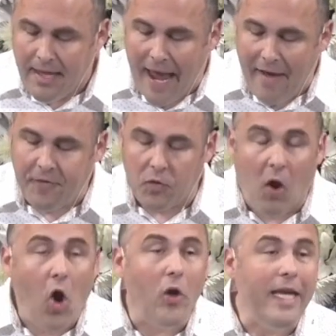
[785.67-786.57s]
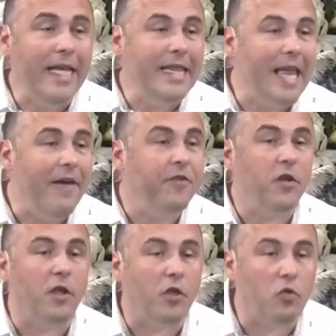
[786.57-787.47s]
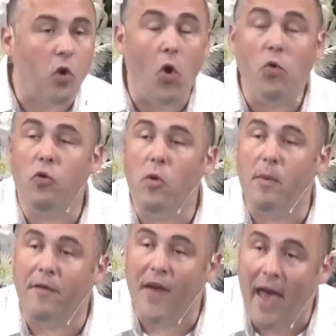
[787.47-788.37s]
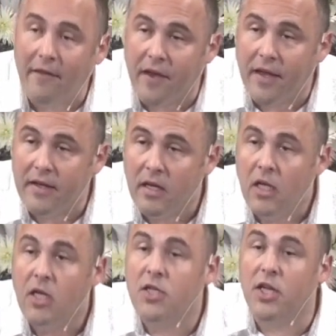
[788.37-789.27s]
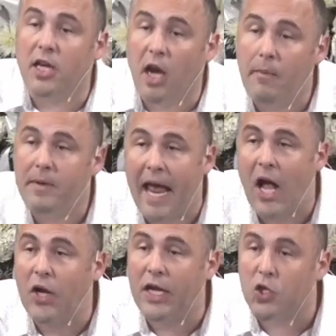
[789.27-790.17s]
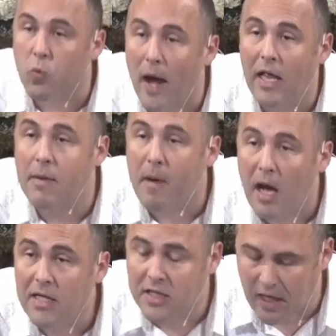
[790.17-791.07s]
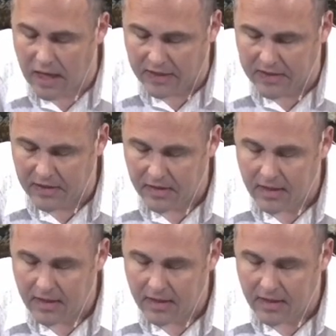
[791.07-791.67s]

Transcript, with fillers: After all, he left the throne room of heaven to come down and dwell amongst us.